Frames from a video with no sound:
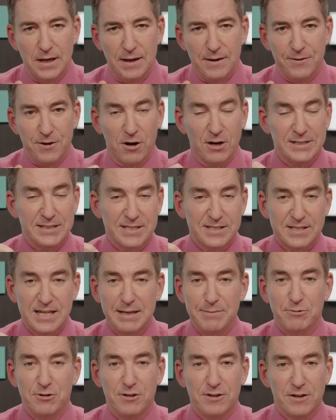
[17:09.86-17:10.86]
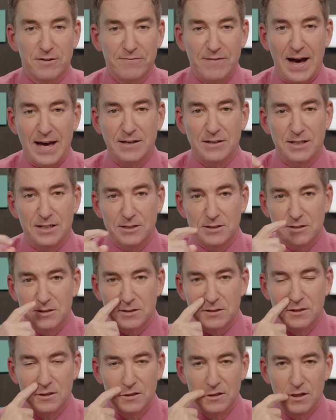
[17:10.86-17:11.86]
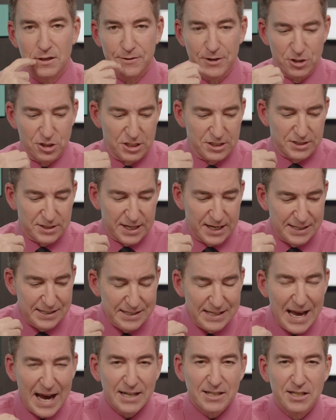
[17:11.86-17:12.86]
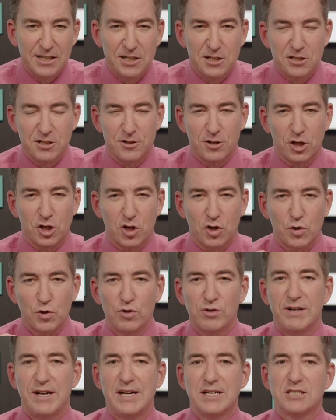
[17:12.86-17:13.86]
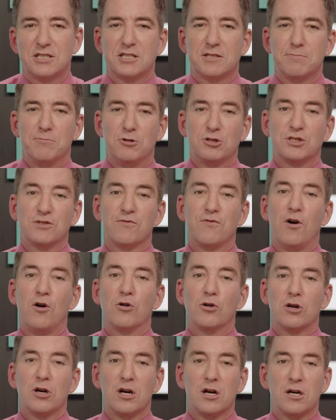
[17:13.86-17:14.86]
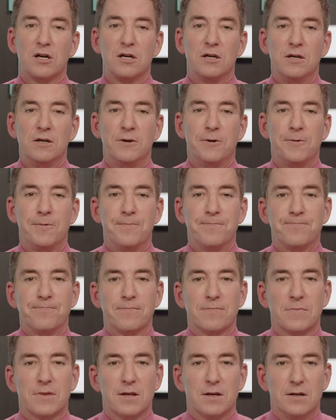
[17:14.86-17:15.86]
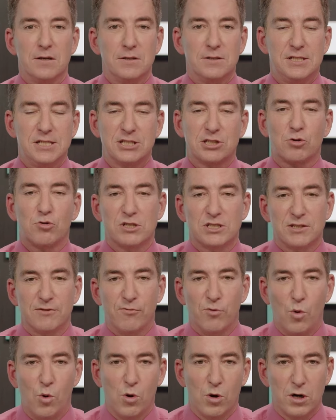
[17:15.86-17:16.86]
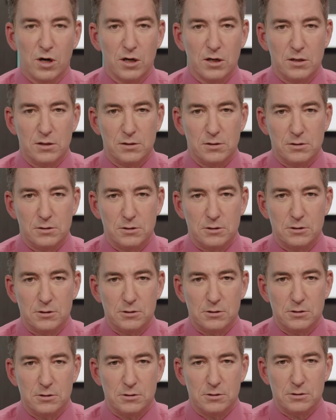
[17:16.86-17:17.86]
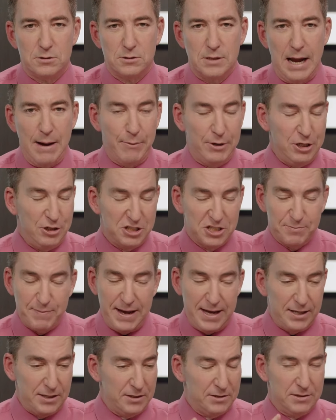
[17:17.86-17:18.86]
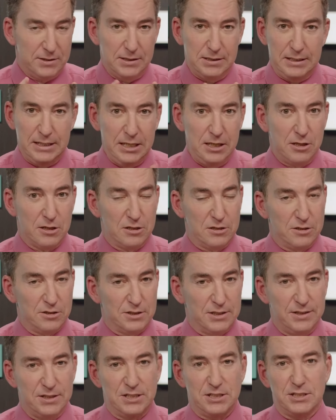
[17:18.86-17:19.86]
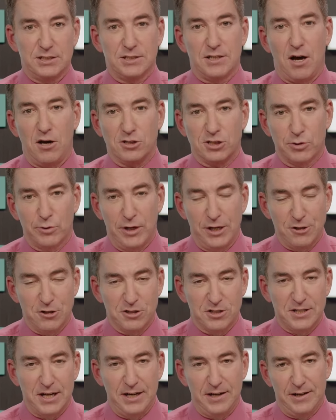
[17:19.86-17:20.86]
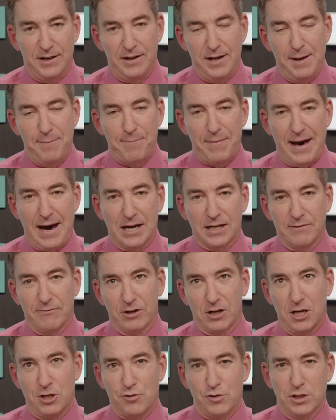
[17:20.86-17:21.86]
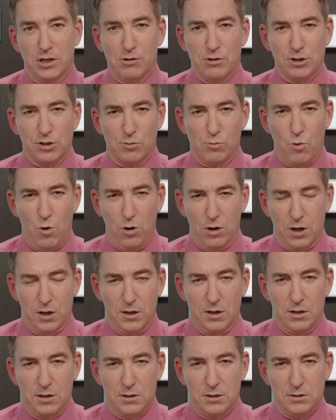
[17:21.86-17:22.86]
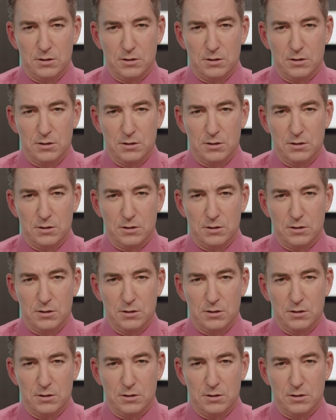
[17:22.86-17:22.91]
They're unstable, they're violent, they're just connected into the crudest, most vulgar discourse of war. And when you spend years, and this is also an understated impact of a country going to war,